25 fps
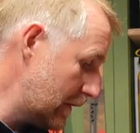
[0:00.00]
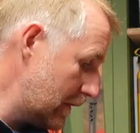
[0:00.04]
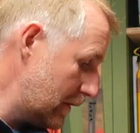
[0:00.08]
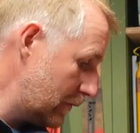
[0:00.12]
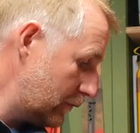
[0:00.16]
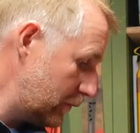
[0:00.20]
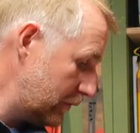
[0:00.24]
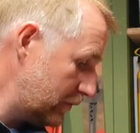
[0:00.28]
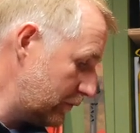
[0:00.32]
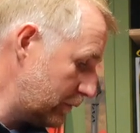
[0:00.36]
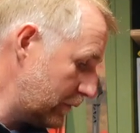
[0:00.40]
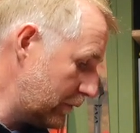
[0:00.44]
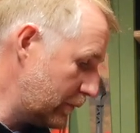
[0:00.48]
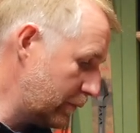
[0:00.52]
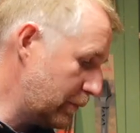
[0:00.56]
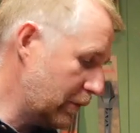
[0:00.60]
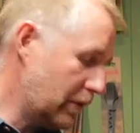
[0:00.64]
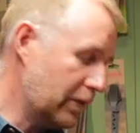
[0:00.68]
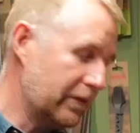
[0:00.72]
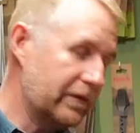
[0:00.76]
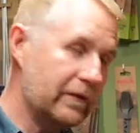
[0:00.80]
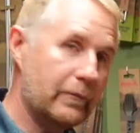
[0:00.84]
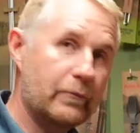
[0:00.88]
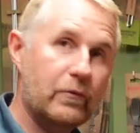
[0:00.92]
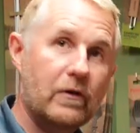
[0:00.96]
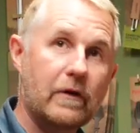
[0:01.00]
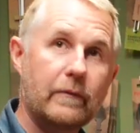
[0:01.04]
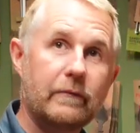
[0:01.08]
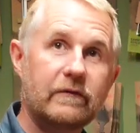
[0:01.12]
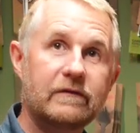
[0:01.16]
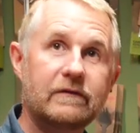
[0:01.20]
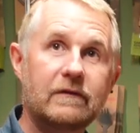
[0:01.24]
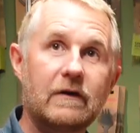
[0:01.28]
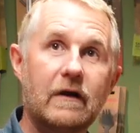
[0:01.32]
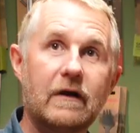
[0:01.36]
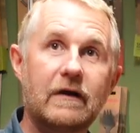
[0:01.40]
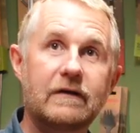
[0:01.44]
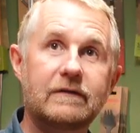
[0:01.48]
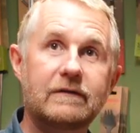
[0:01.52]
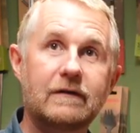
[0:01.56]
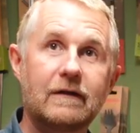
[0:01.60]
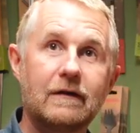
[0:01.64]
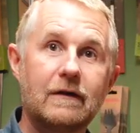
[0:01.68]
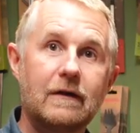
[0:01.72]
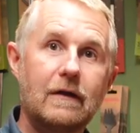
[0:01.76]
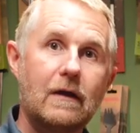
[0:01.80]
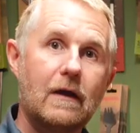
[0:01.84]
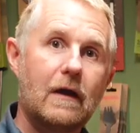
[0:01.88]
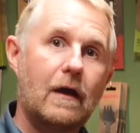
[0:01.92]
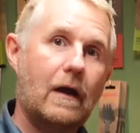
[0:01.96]
which we'll put on the Primus LITE.
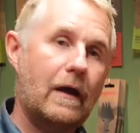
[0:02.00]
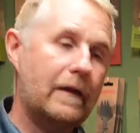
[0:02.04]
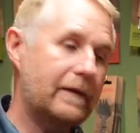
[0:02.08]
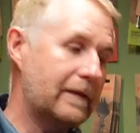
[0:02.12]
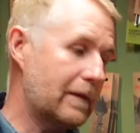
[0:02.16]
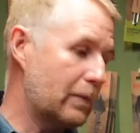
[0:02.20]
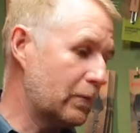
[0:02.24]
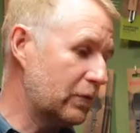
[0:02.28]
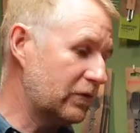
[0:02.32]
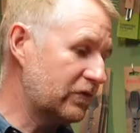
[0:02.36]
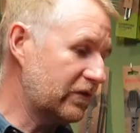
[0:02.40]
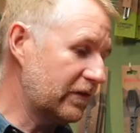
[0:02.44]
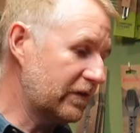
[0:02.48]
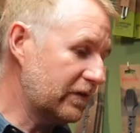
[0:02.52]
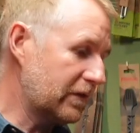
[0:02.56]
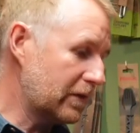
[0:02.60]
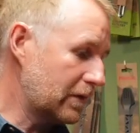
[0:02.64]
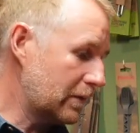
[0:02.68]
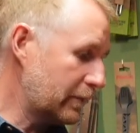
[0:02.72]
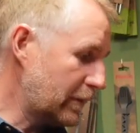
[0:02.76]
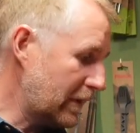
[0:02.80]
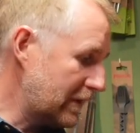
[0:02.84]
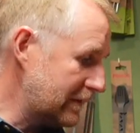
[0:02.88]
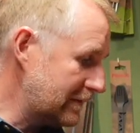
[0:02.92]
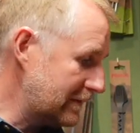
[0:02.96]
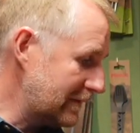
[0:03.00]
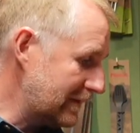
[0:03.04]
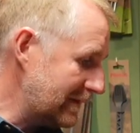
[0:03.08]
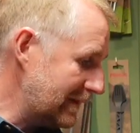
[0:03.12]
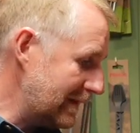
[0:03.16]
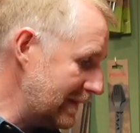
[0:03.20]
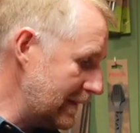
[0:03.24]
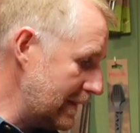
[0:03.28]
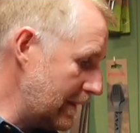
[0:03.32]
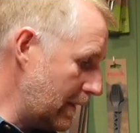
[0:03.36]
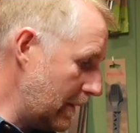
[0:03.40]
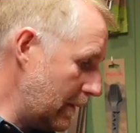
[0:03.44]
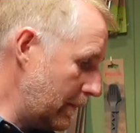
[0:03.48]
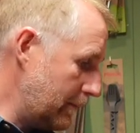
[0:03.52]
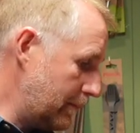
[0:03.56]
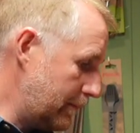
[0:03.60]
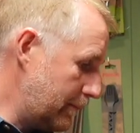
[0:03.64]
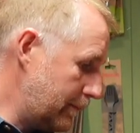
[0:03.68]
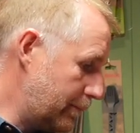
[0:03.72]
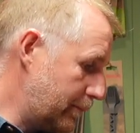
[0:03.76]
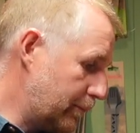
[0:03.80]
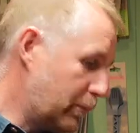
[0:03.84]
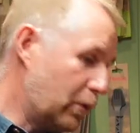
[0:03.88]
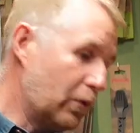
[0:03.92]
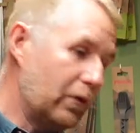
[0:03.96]
And then we're just going to basically
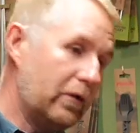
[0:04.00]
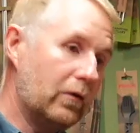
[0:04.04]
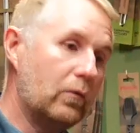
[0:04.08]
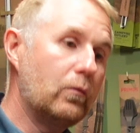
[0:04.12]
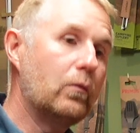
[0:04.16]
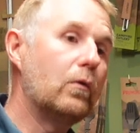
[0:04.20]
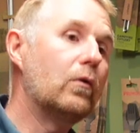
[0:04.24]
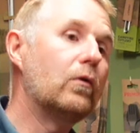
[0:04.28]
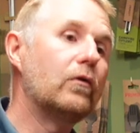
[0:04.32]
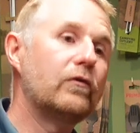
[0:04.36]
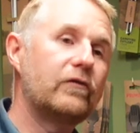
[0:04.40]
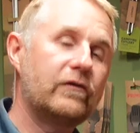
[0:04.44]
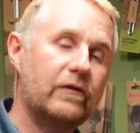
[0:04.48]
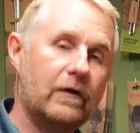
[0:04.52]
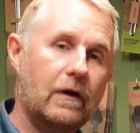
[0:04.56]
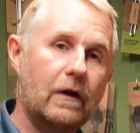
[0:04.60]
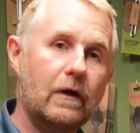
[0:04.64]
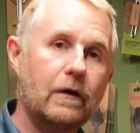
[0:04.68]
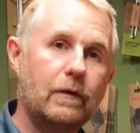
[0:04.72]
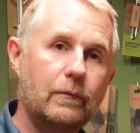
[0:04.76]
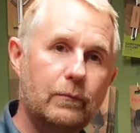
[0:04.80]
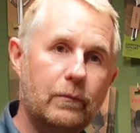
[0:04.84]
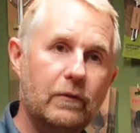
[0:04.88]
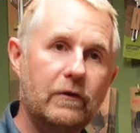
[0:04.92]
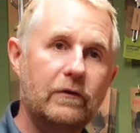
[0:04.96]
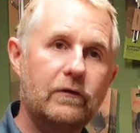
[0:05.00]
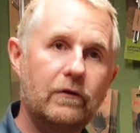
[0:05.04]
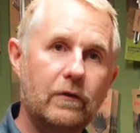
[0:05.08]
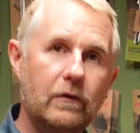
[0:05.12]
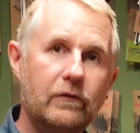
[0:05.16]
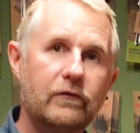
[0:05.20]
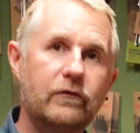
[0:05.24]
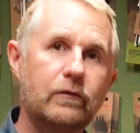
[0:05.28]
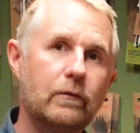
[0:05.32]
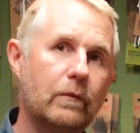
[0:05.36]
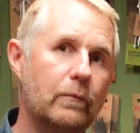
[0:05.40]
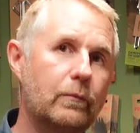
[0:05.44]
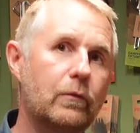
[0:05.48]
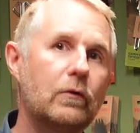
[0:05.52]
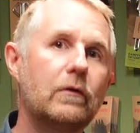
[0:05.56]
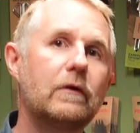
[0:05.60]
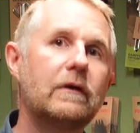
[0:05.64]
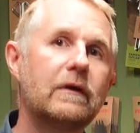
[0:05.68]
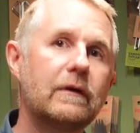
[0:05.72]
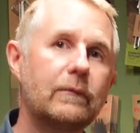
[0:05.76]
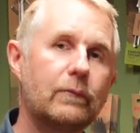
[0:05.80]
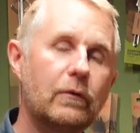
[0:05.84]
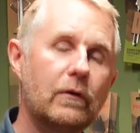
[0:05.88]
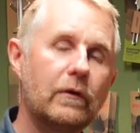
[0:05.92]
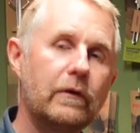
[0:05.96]
boil water, but not to a
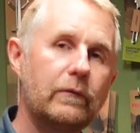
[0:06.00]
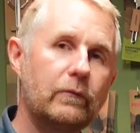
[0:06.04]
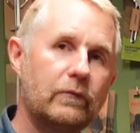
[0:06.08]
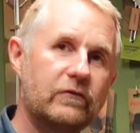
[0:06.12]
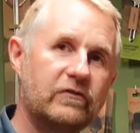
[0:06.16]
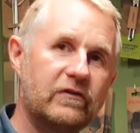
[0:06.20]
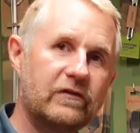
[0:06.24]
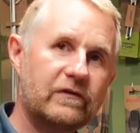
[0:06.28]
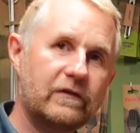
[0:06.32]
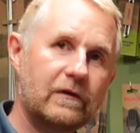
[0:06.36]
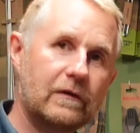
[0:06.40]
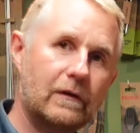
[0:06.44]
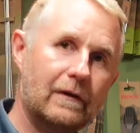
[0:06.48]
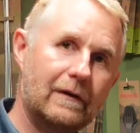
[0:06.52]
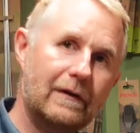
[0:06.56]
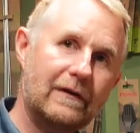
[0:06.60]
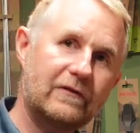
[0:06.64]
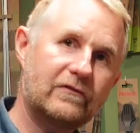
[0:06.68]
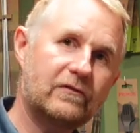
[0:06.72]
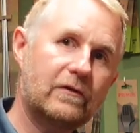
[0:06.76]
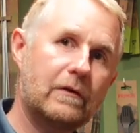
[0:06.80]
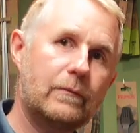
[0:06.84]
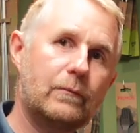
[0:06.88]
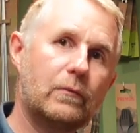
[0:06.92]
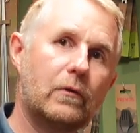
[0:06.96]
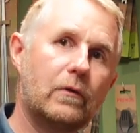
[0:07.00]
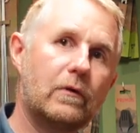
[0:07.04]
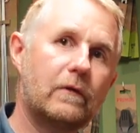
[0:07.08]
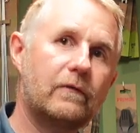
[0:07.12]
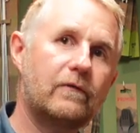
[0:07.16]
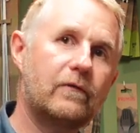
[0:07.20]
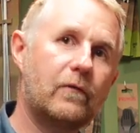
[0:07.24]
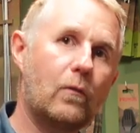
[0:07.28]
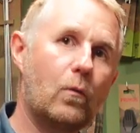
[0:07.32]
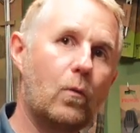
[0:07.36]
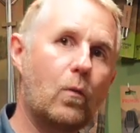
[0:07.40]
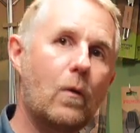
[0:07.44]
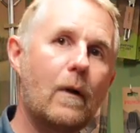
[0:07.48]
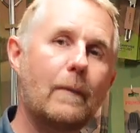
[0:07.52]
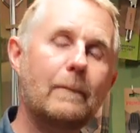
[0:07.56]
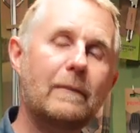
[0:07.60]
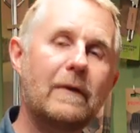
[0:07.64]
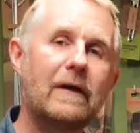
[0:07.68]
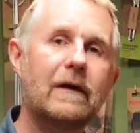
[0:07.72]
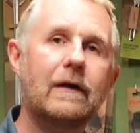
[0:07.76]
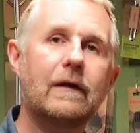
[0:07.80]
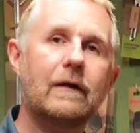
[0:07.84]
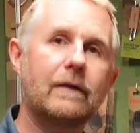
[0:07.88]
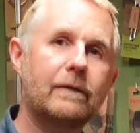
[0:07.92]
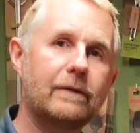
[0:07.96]
boiling point. We're just going to literally boil for 1
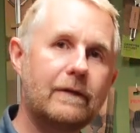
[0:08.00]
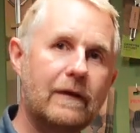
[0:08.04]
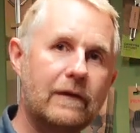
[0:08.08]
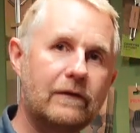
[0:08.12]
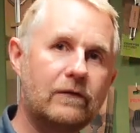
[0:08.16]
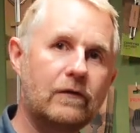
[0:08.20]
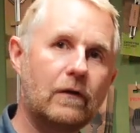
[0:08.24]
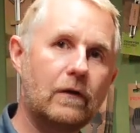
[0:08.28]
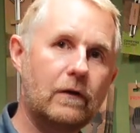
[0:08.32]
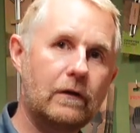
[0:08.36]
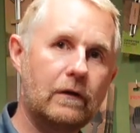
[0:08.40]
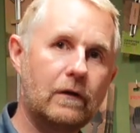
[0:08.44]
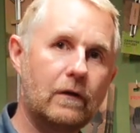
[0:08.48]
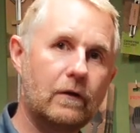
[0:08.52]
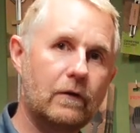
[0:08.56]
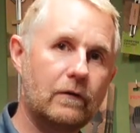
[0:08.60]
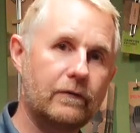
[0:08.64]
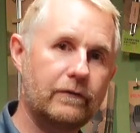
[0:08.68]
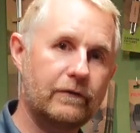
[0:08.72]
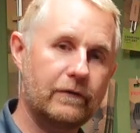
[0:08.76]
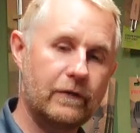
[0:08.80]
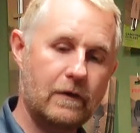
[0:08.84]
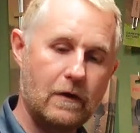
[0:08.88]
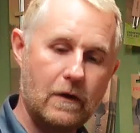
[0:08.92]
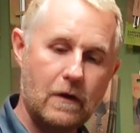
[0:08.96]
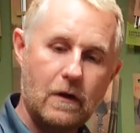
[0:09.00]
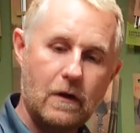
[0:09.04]
minute and then turn it off.